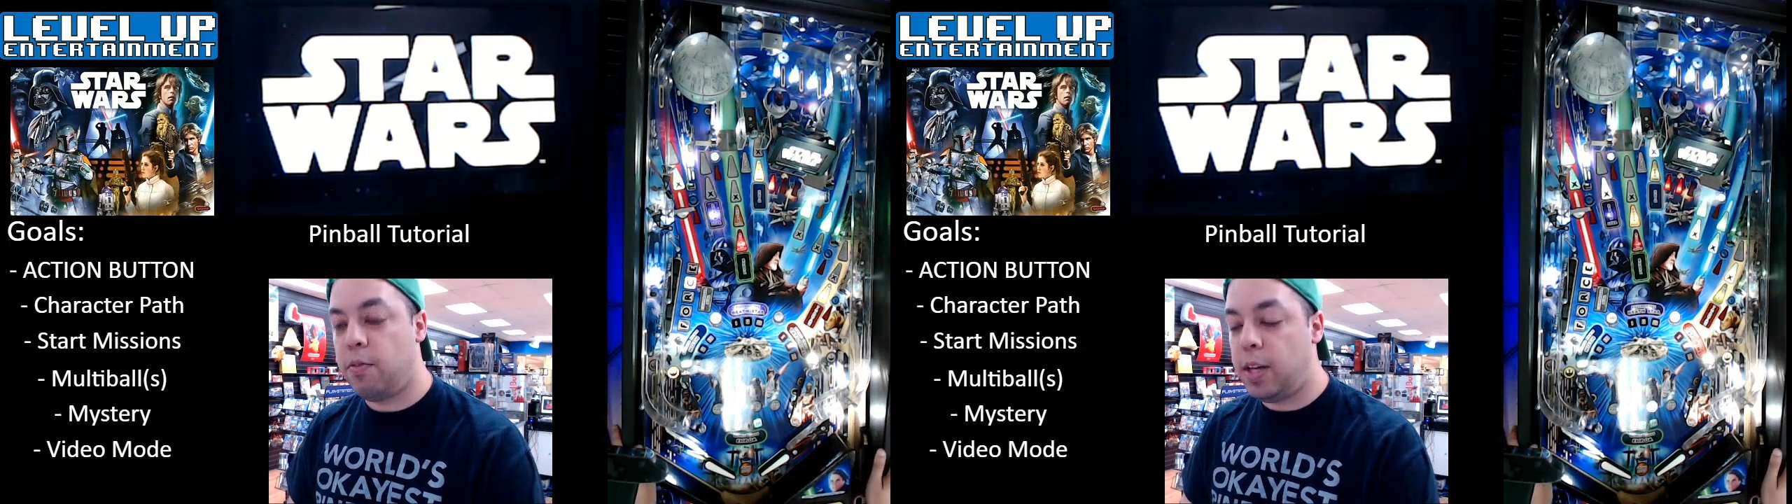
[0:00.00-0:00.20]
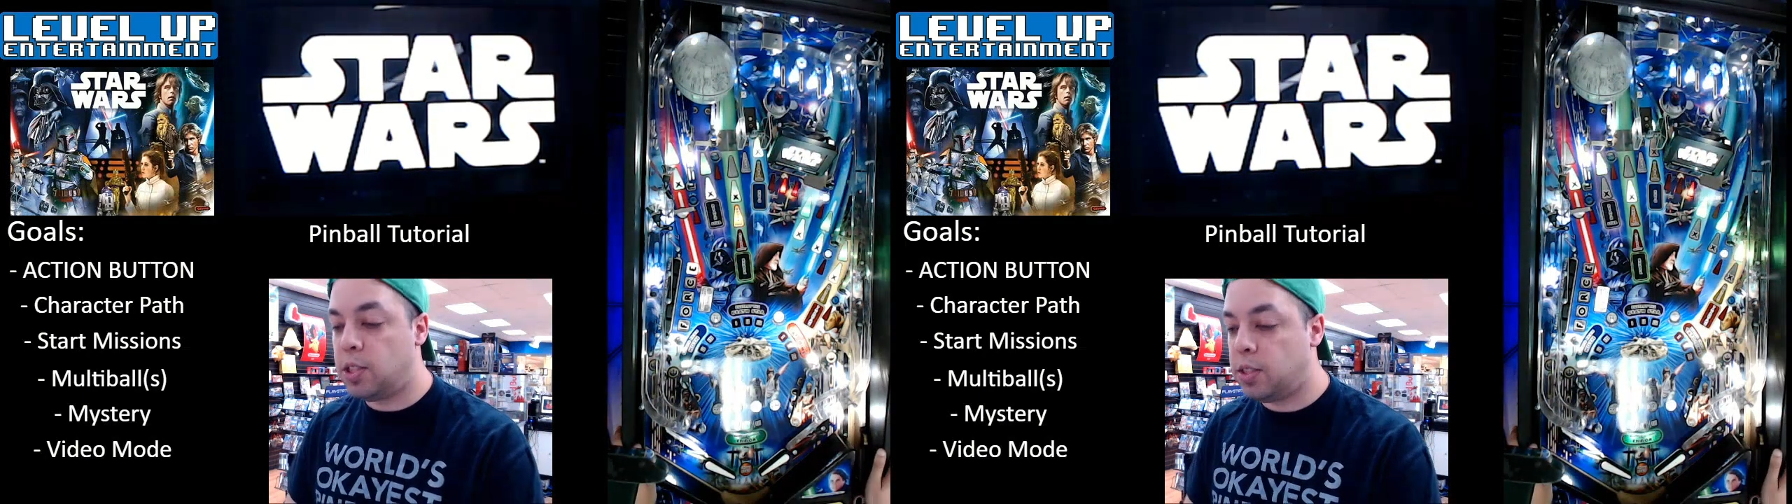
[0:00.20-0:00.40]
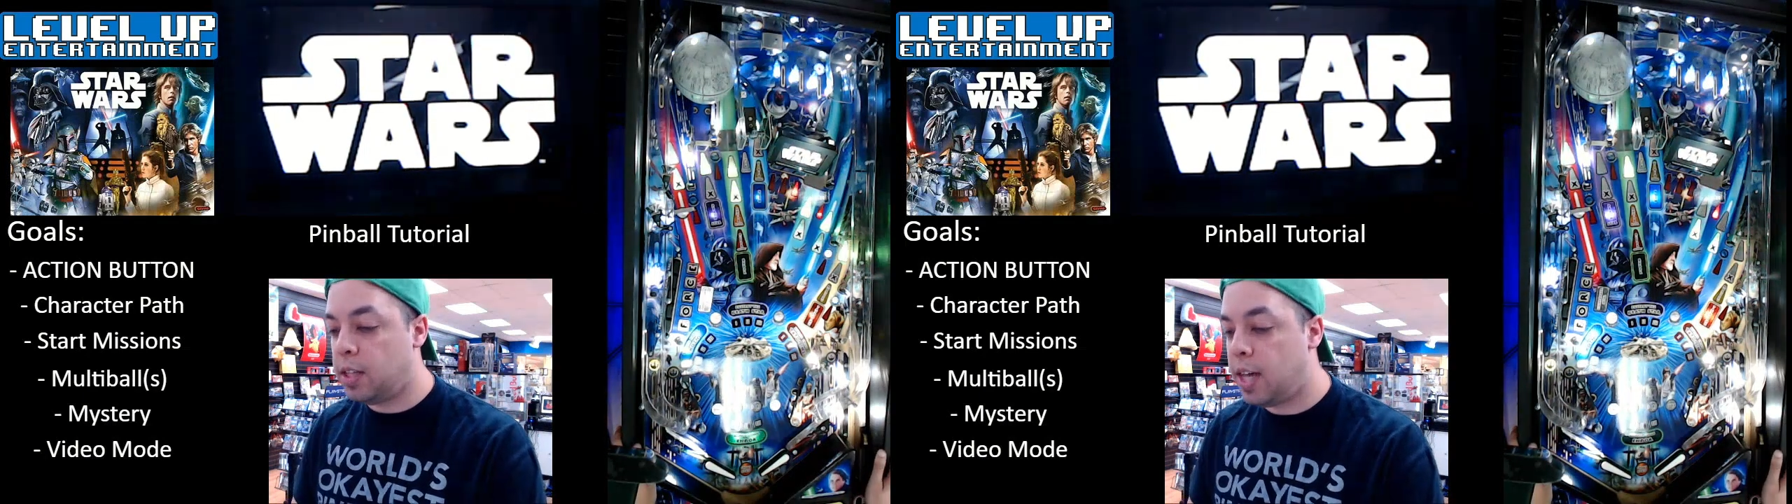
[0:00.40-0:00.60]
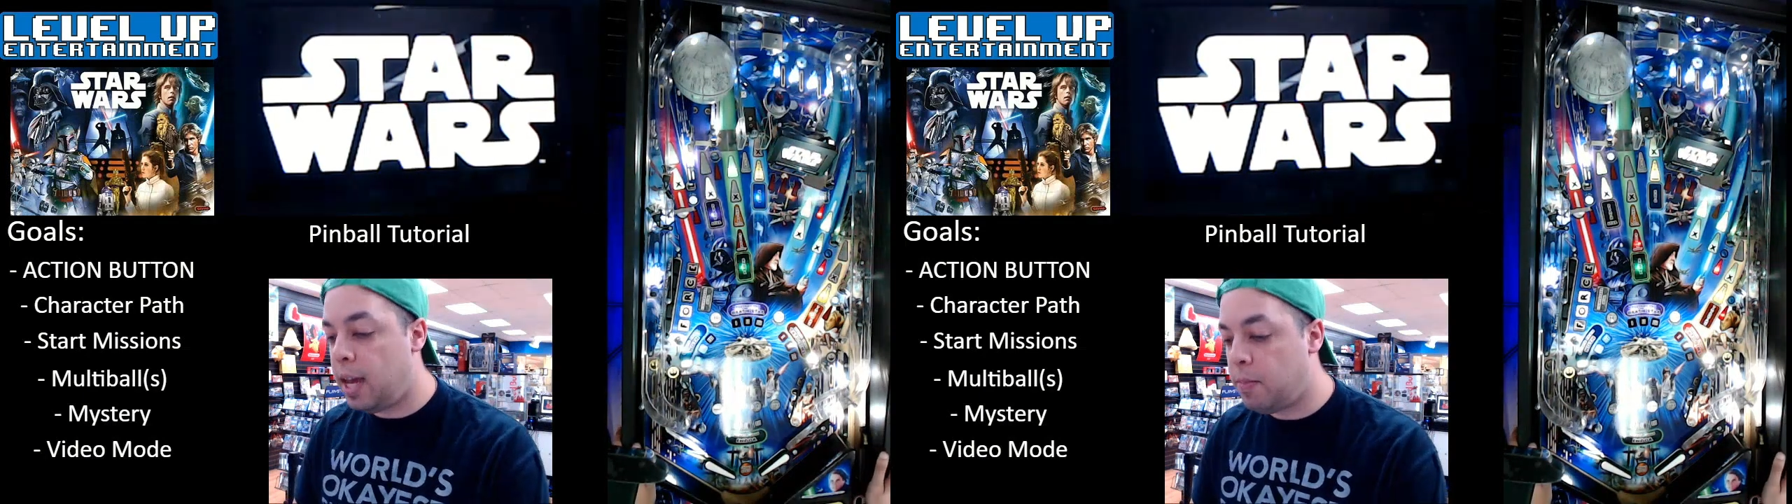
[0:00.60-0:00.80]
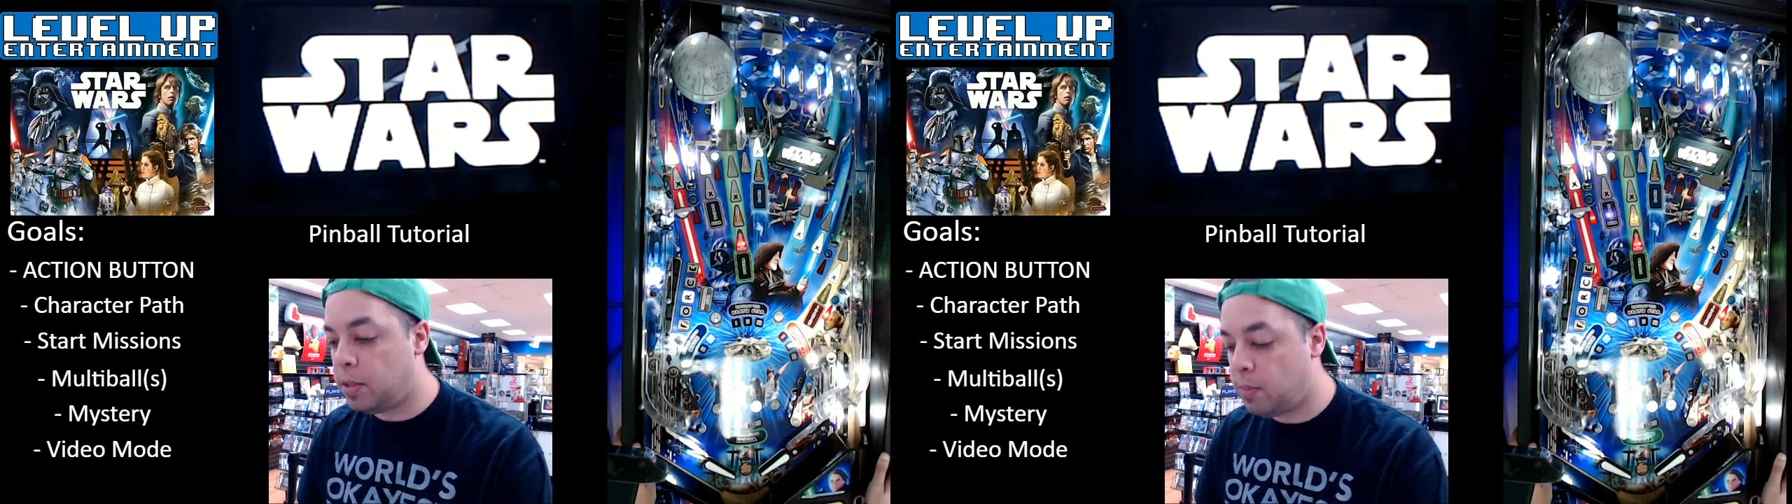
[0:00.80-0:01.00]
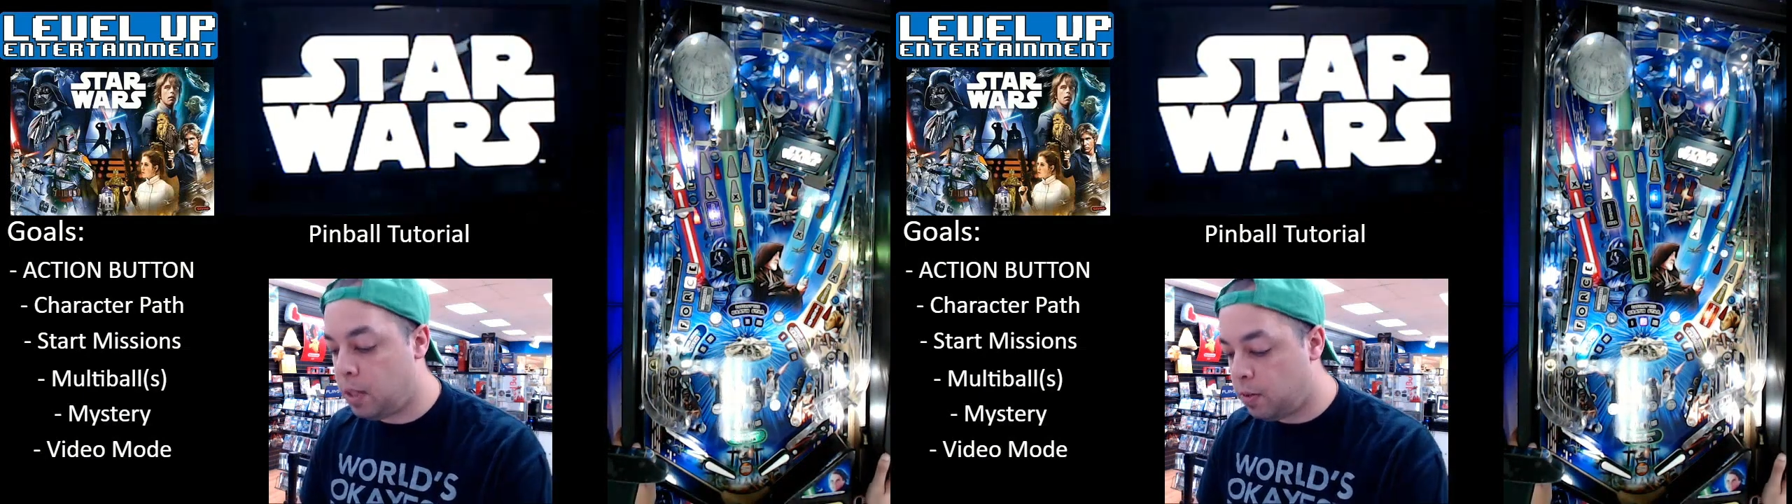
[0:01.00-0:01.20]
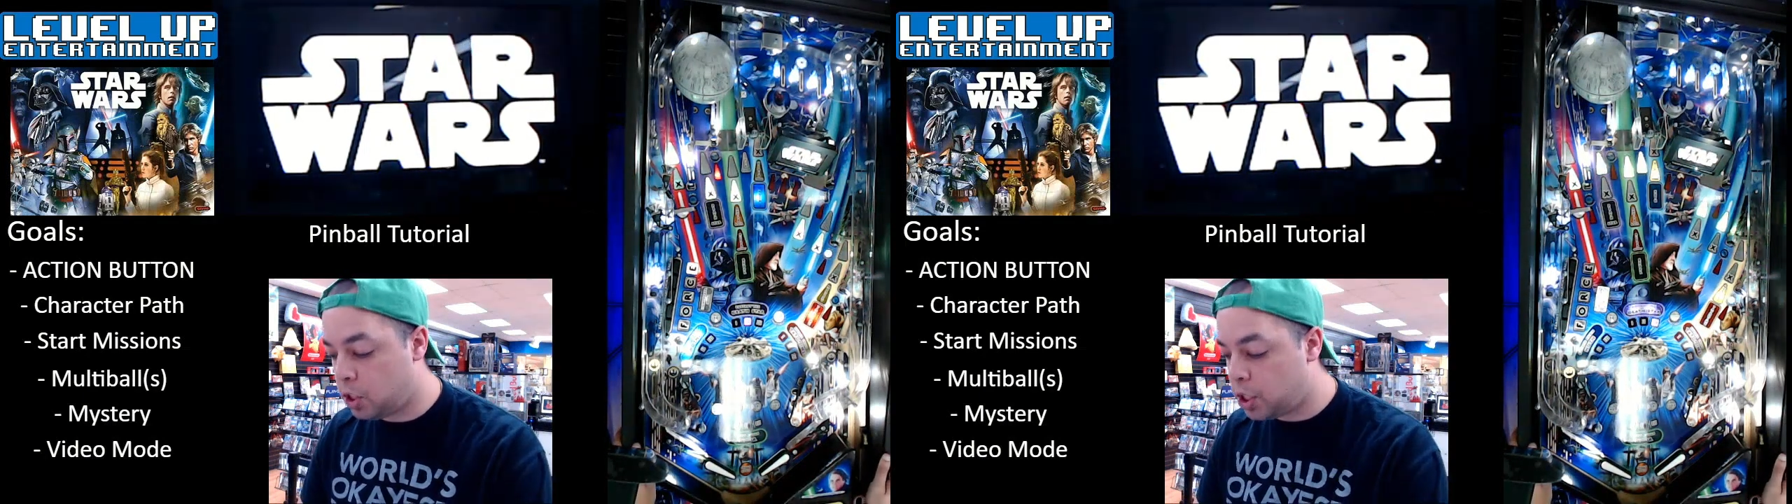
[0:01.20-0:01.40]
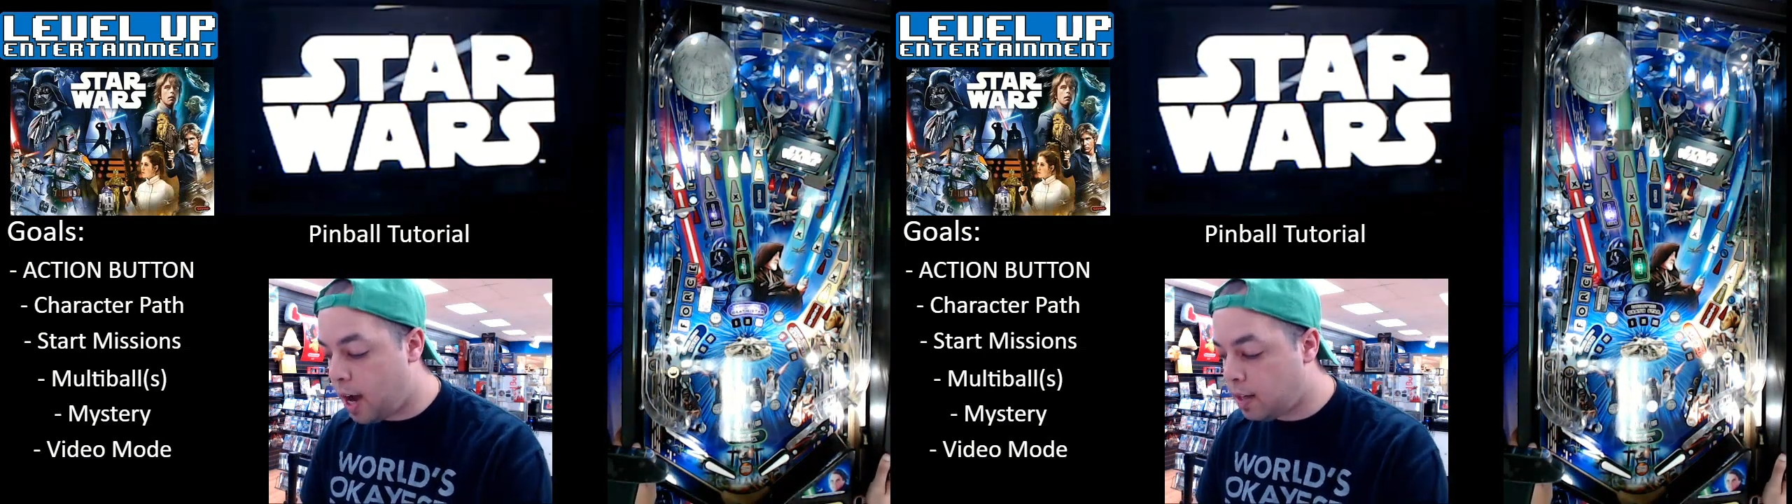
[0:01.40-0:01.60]
features of the game and some of the
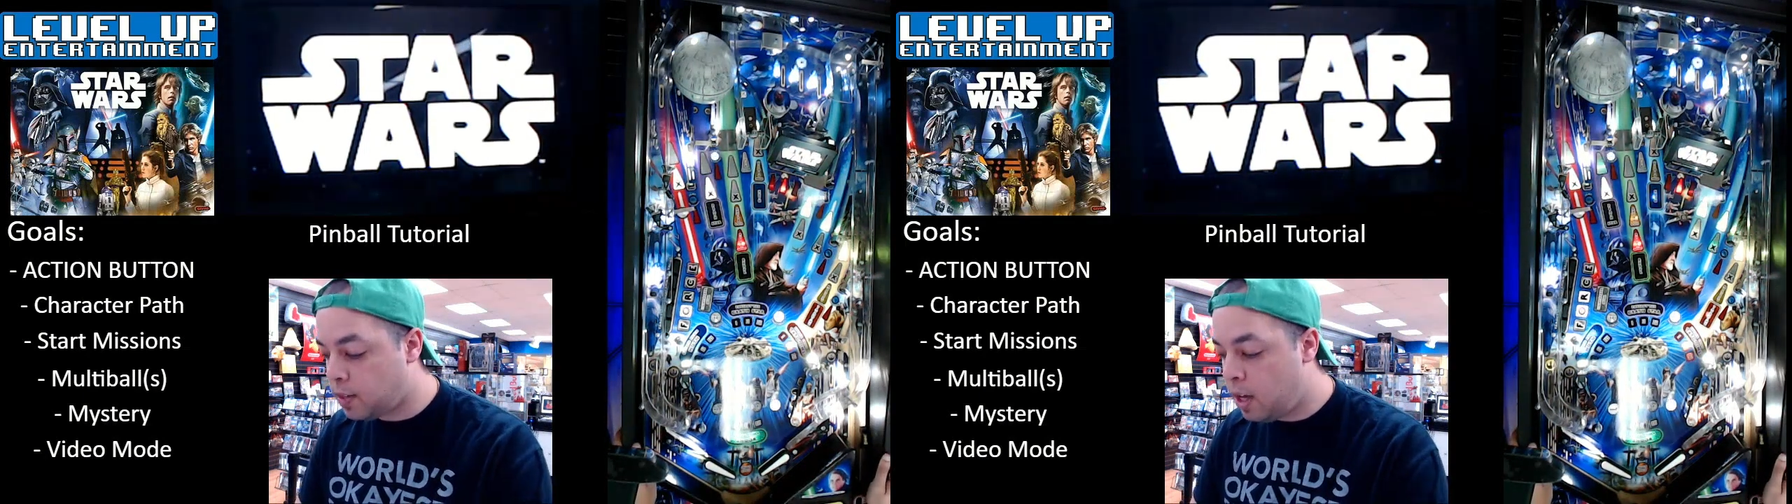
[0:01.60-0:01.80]
different shots.